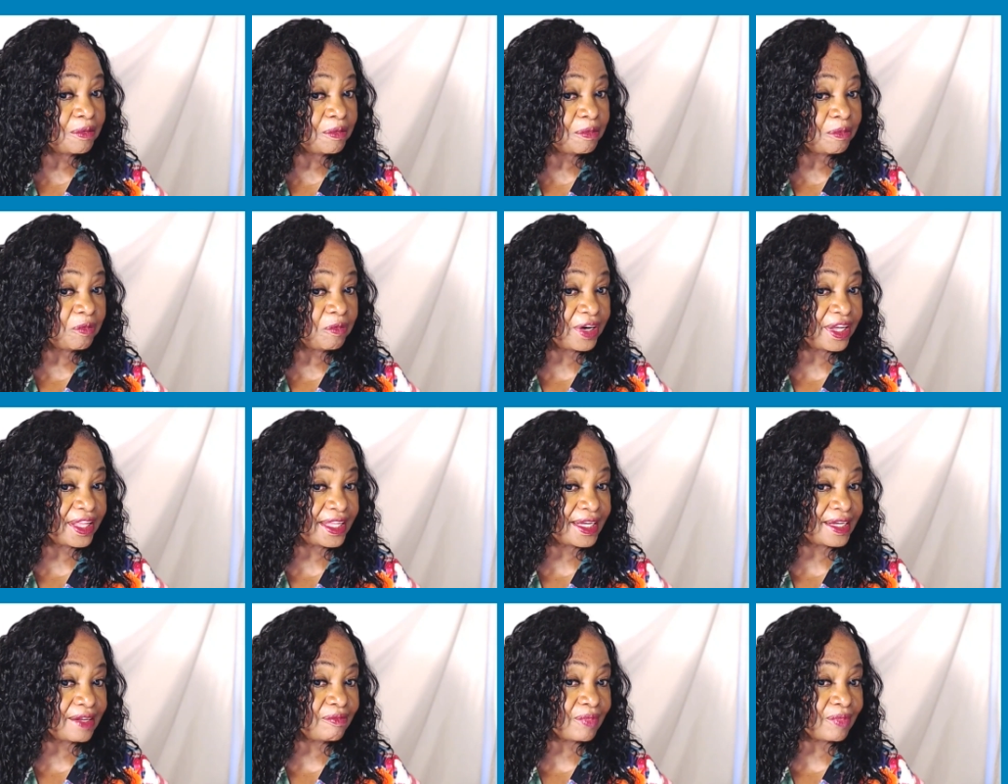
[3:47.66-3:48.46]
with
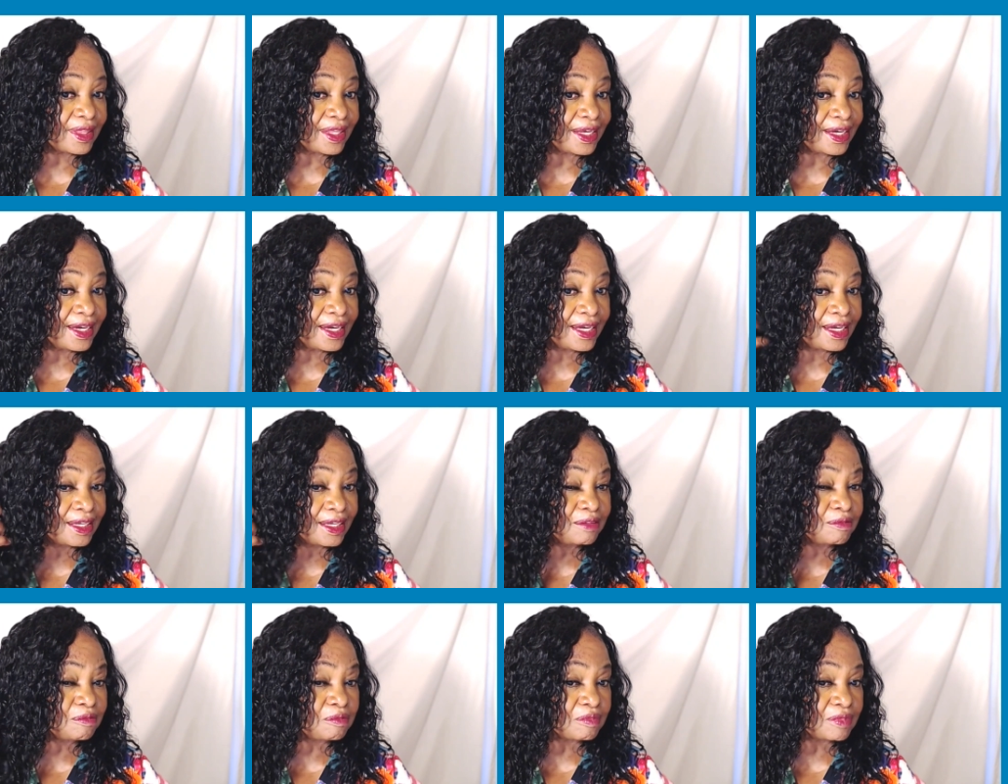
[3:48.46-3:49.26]
it.
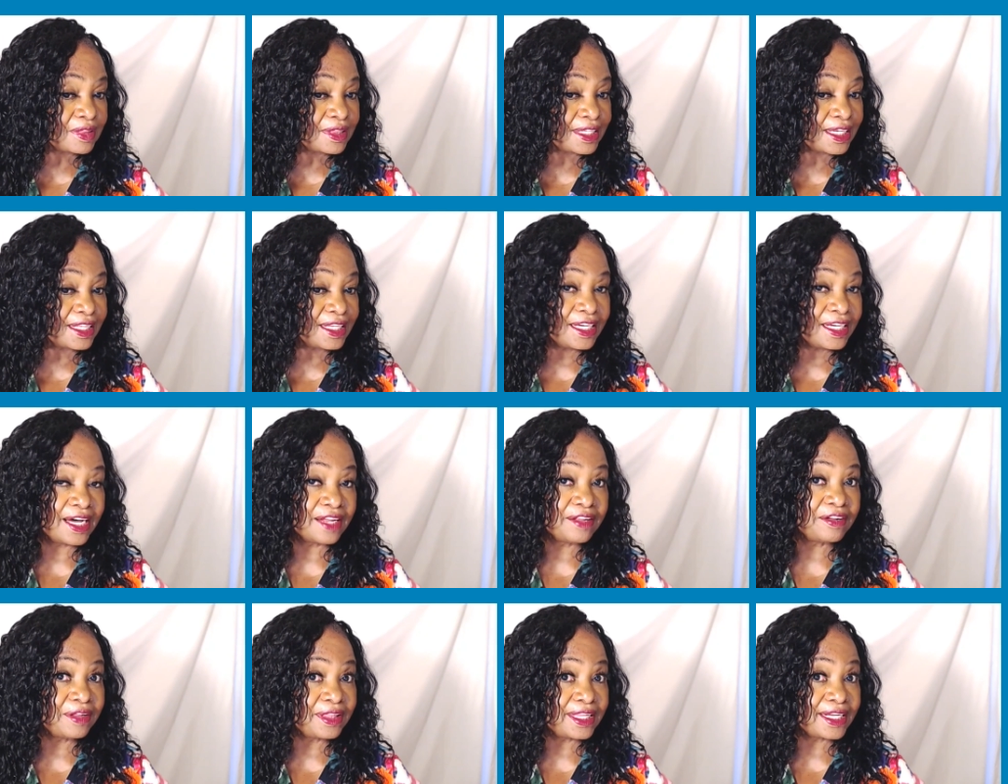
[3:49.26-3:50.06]
And then the
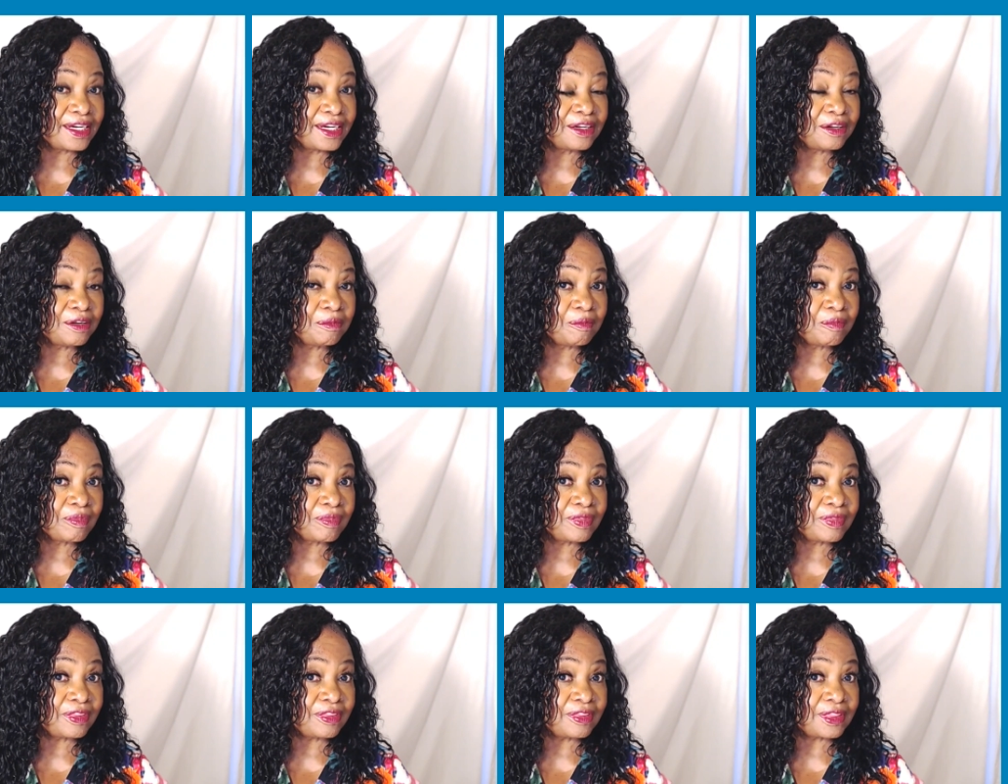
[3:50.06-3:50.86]
other thing
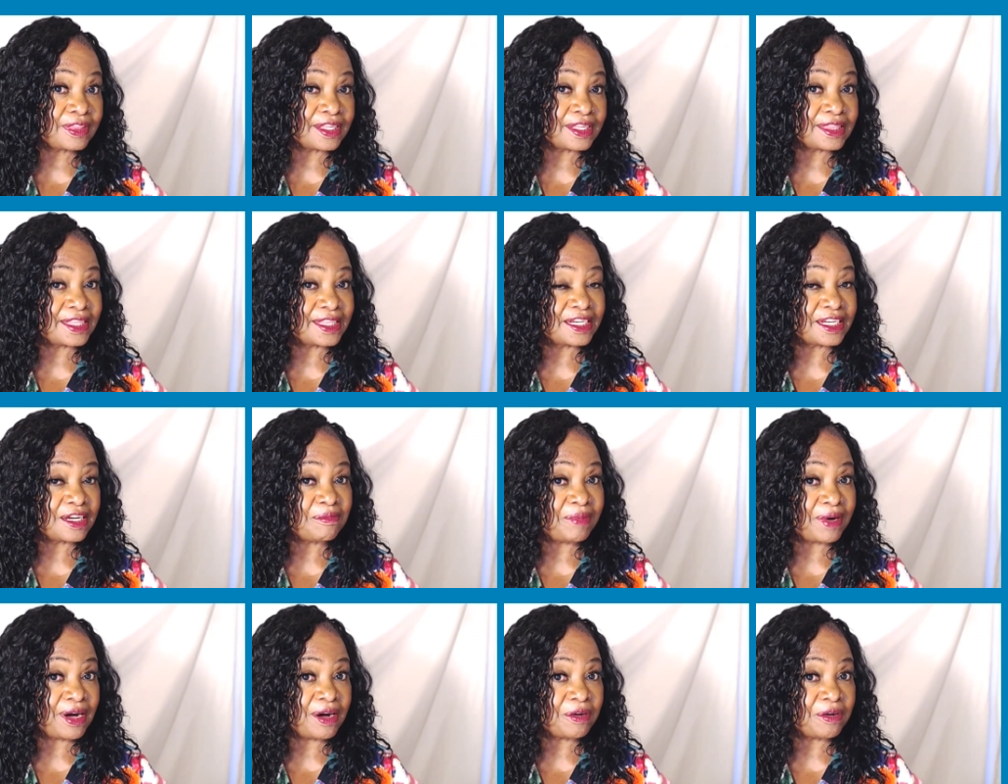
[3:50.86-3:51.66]
to think
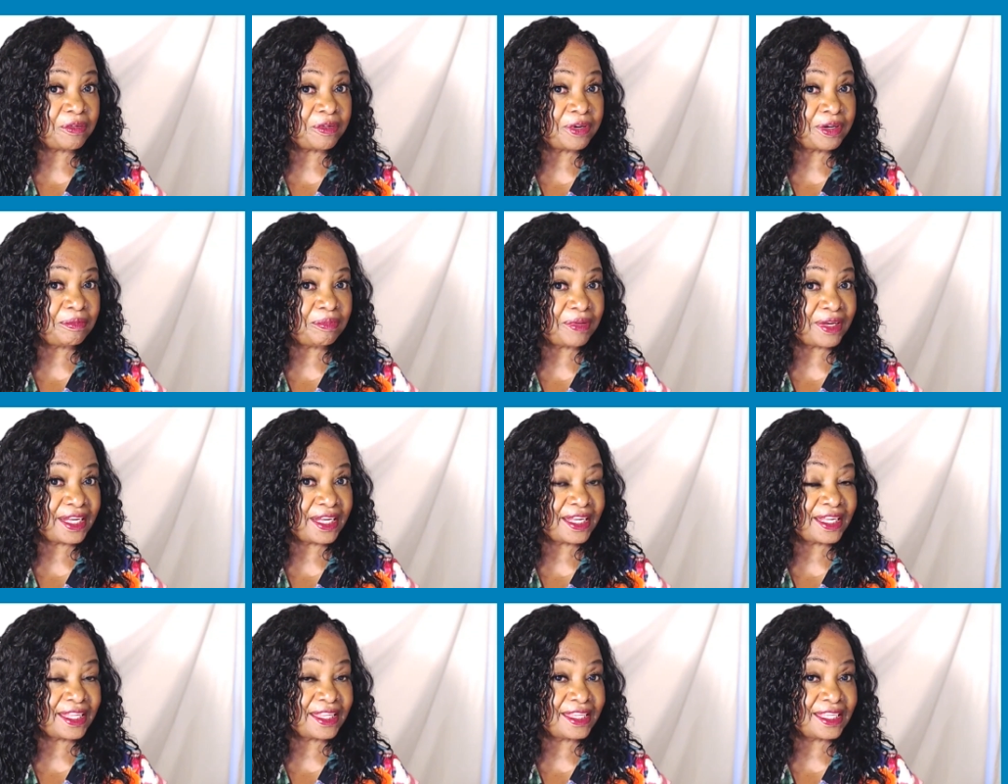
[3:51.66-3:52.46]
about would
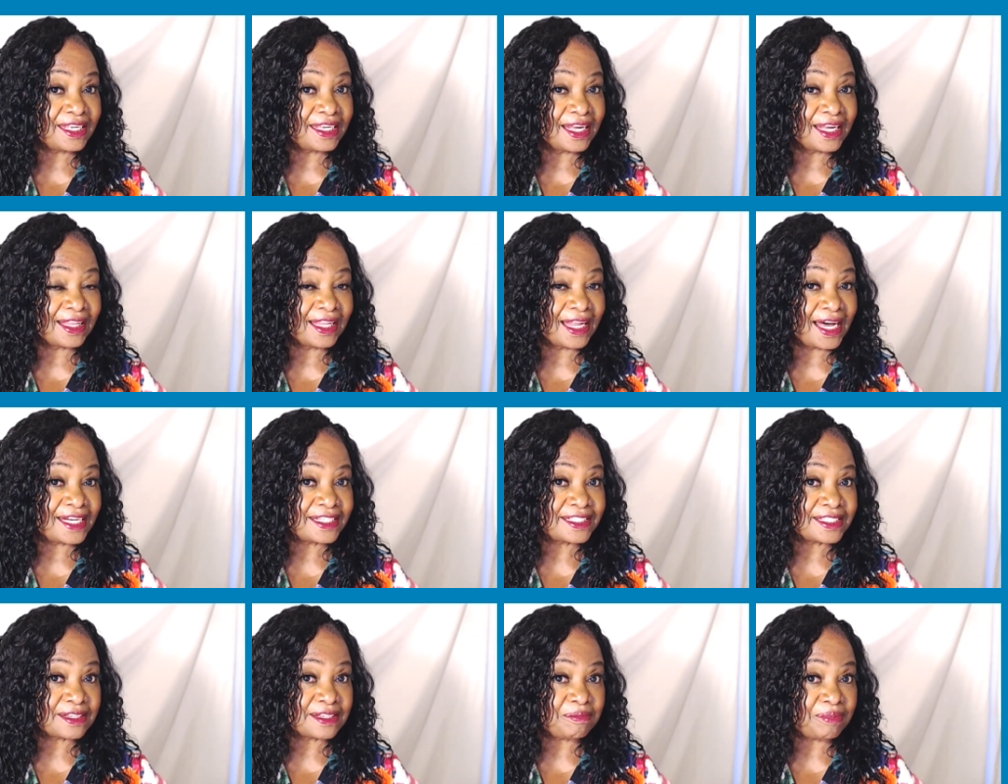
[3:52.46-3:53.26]
be the
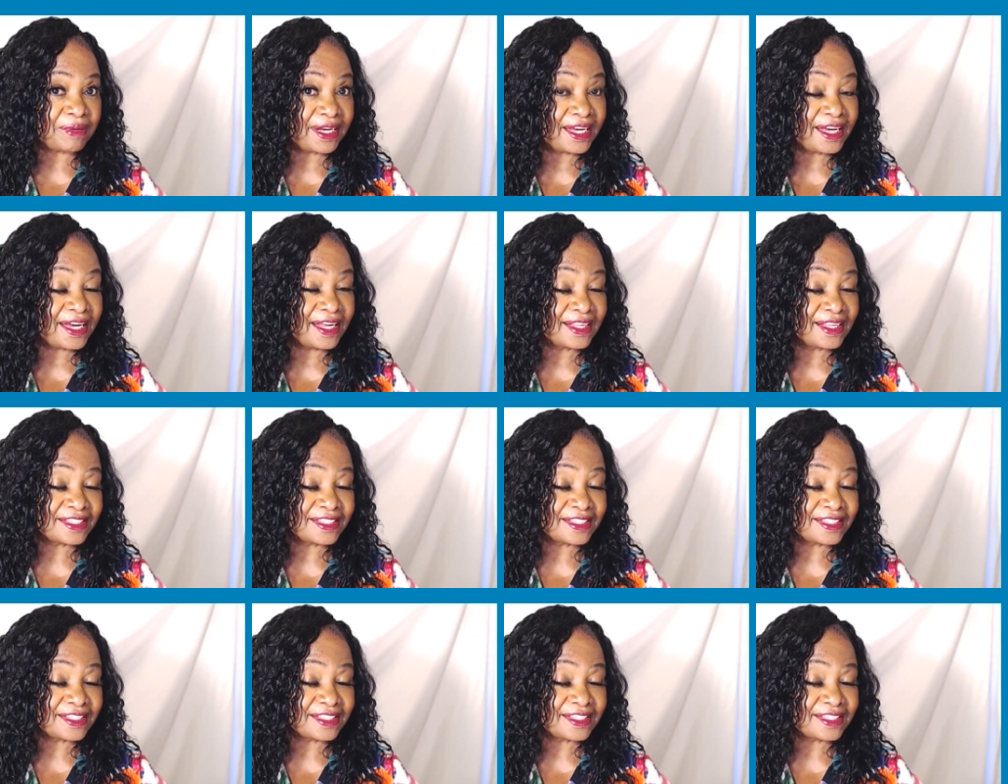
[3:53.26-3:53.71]
elastic band.